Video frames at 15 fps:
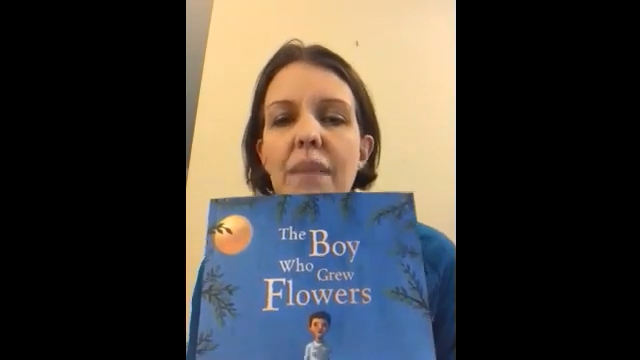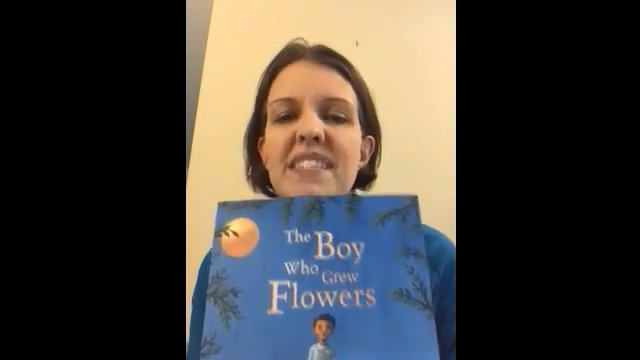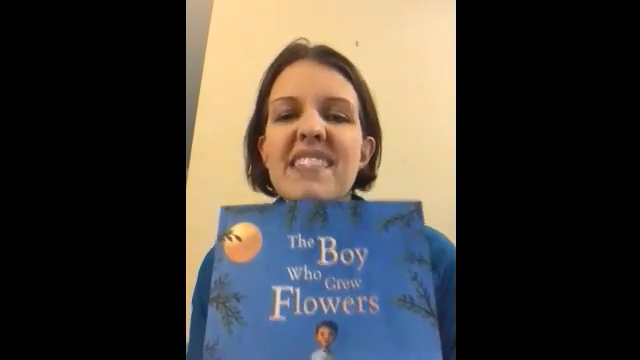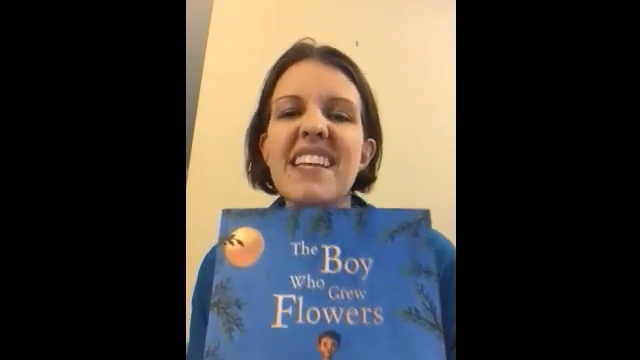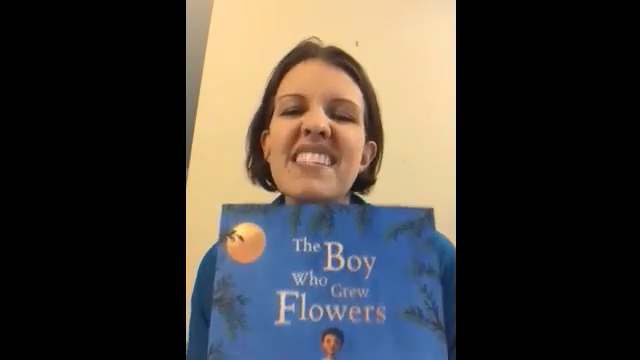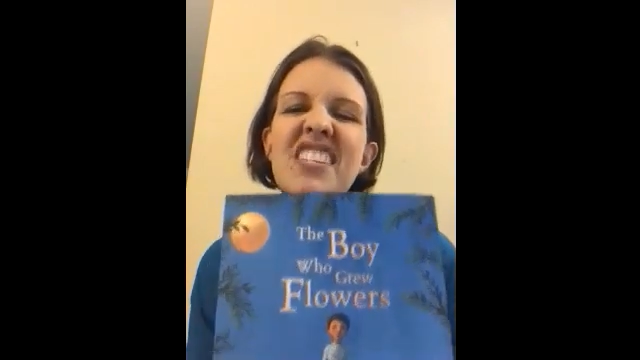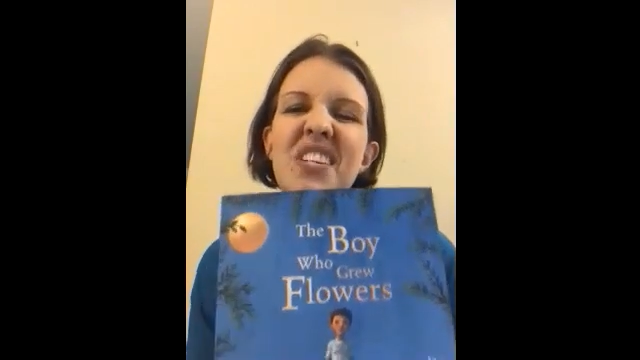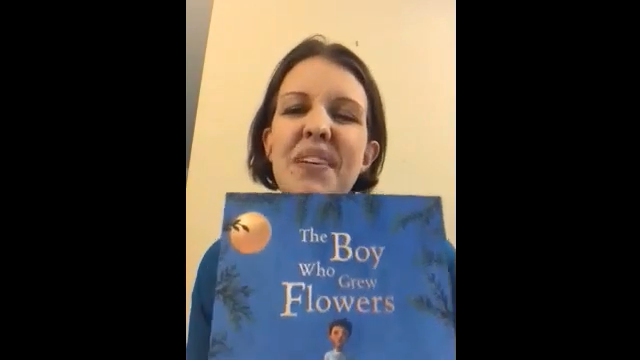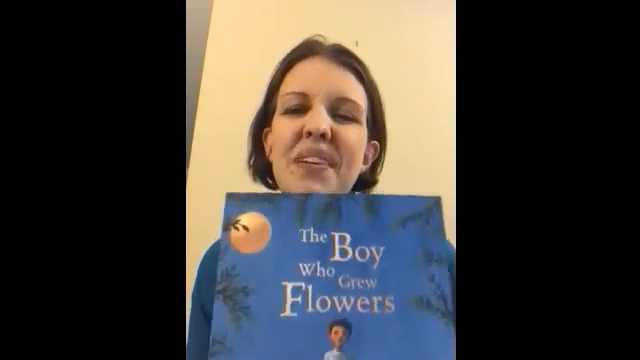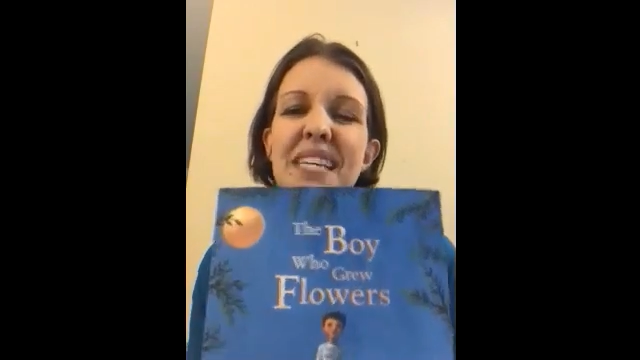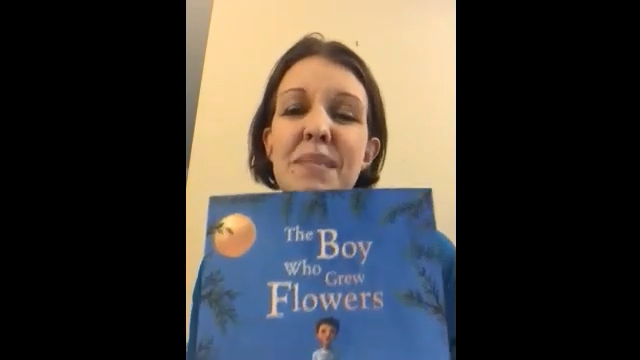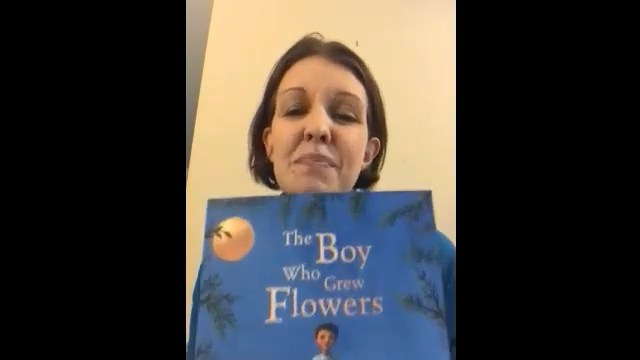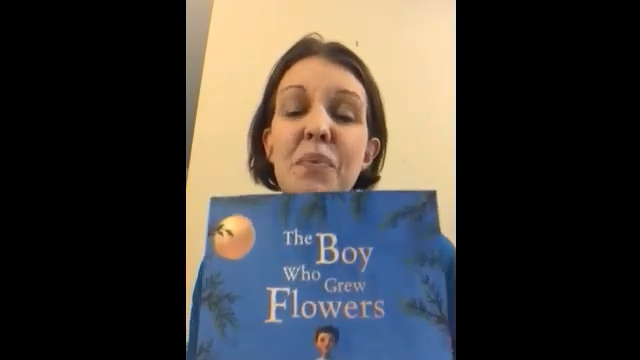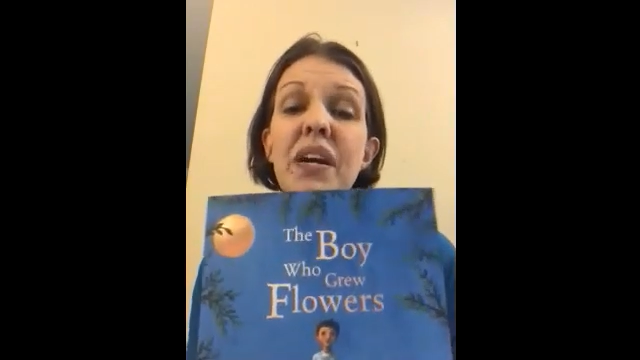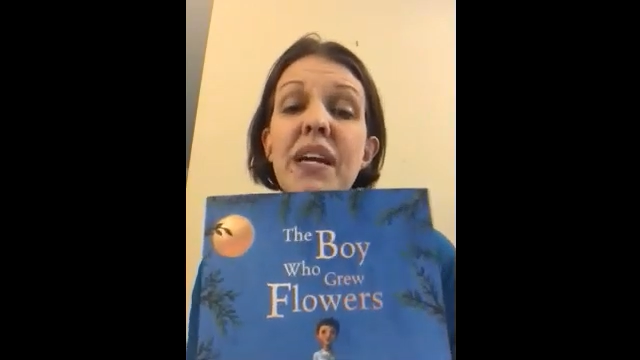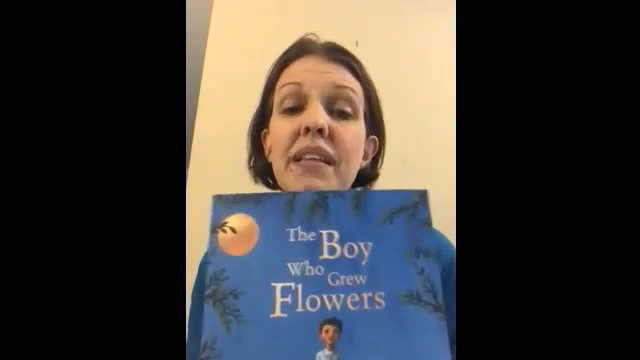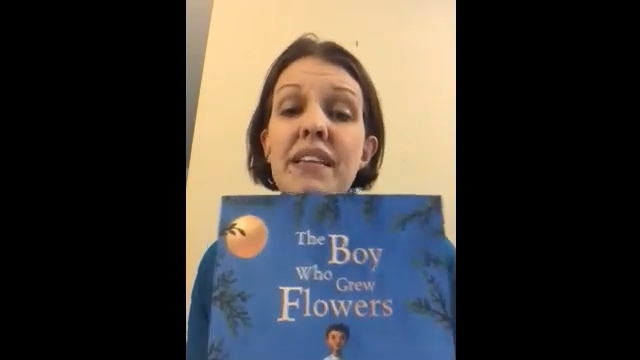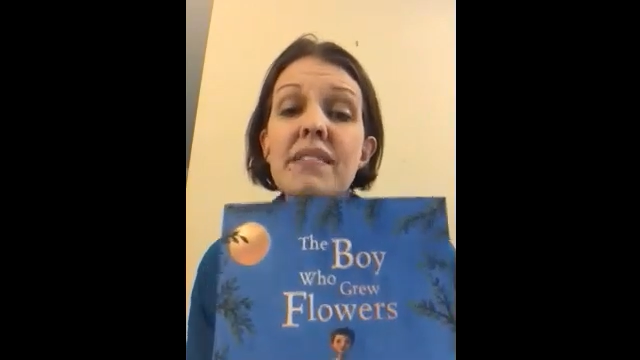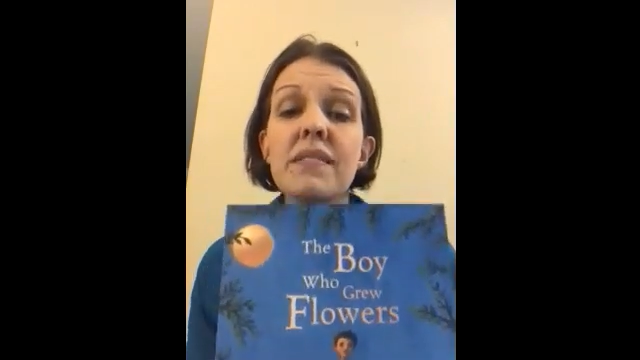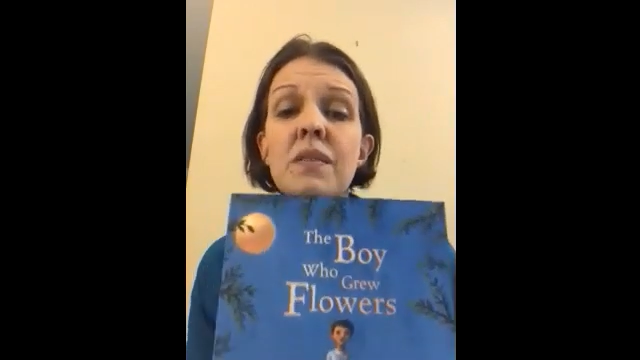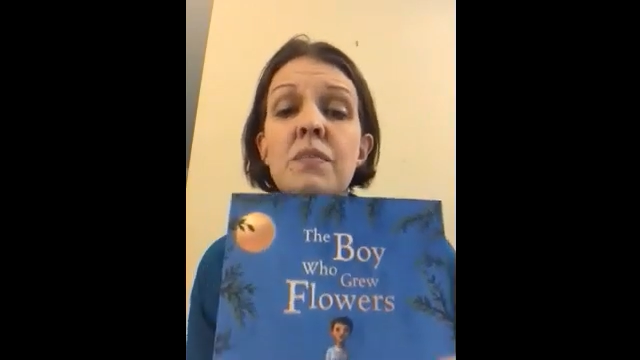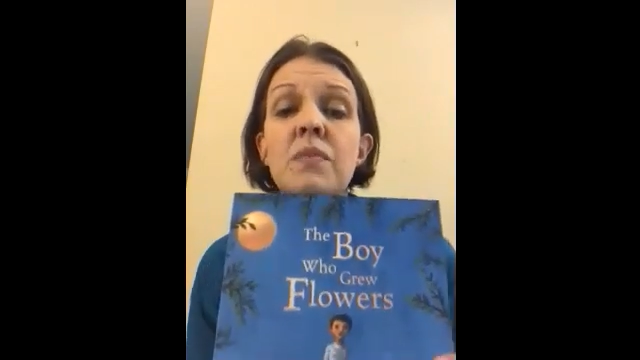but says, you know what, this
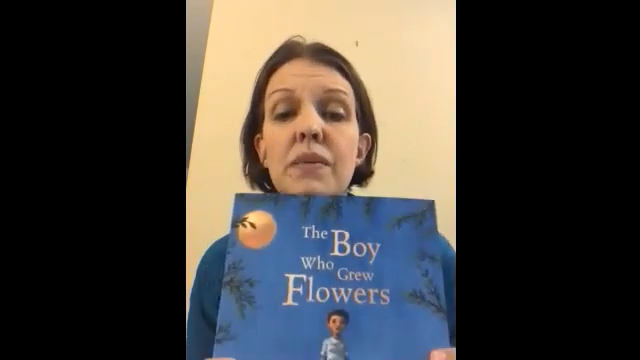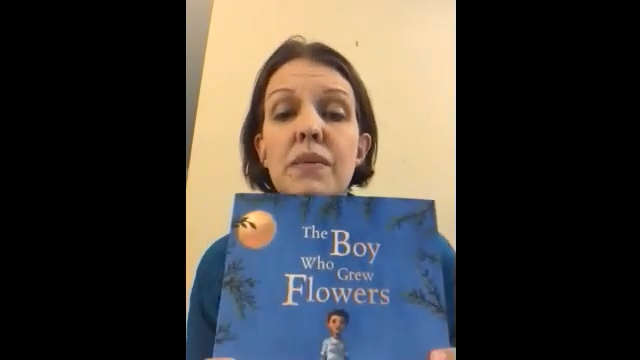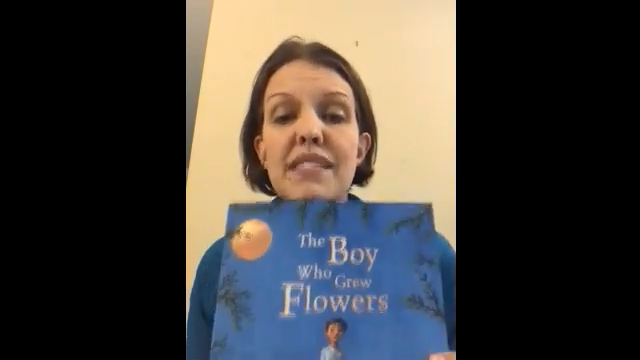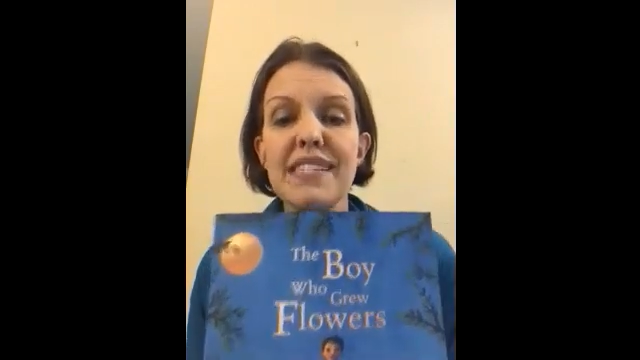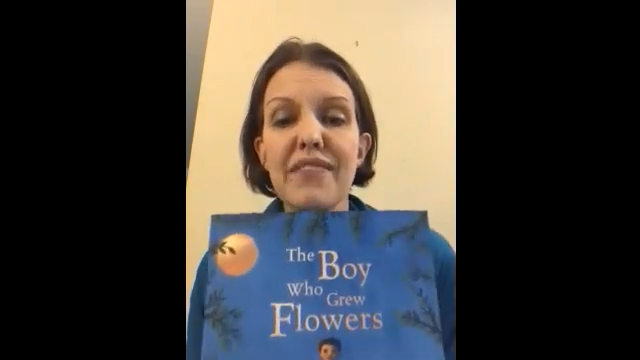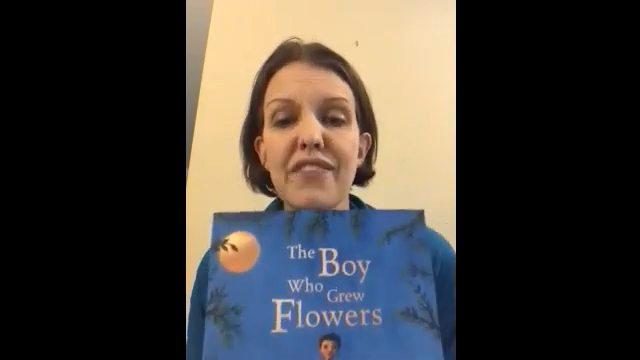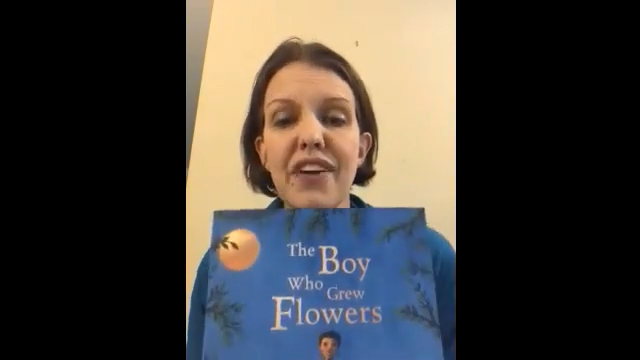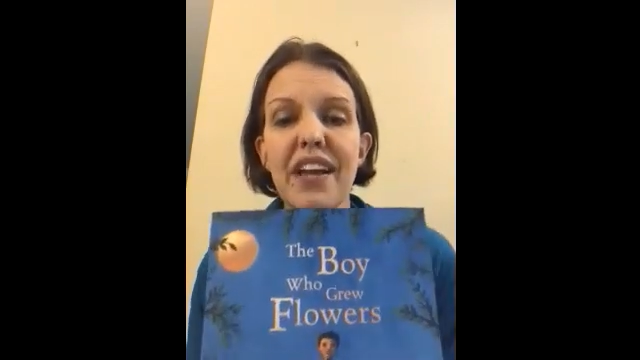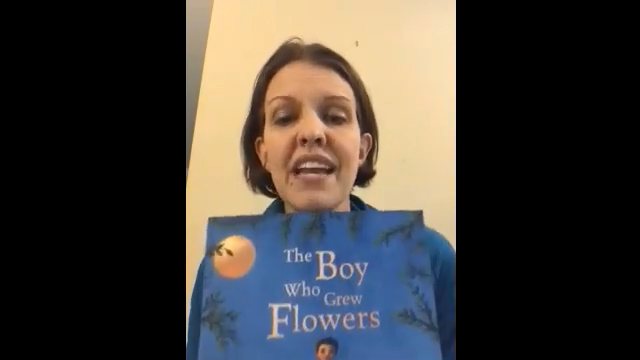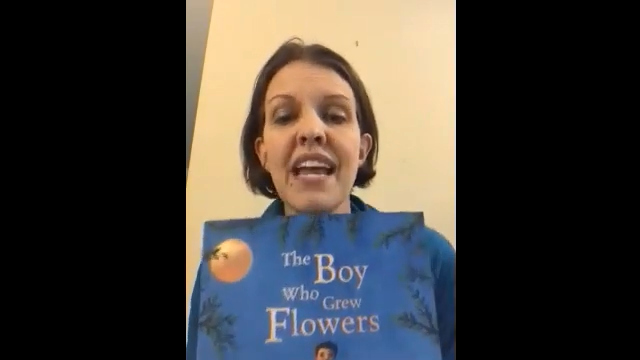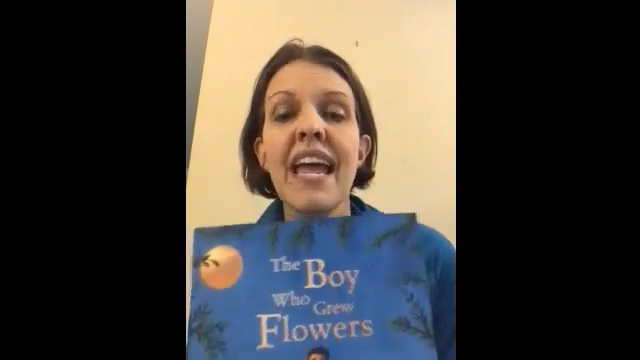little boy was different.